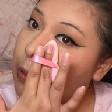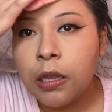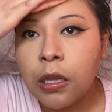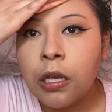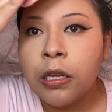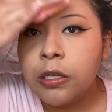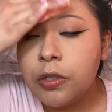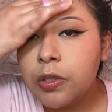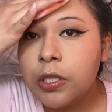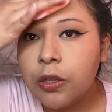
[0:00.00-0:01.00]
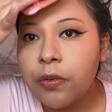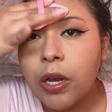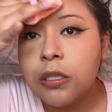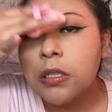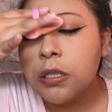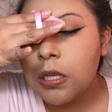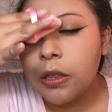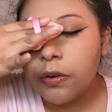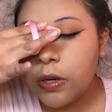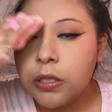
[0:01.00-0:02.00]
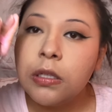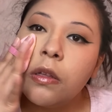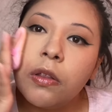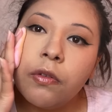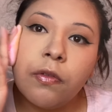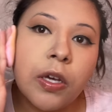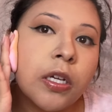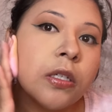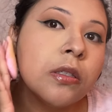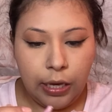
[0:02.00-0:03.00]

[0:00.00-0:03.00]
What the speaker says: and then using the rest to set the rest of the face.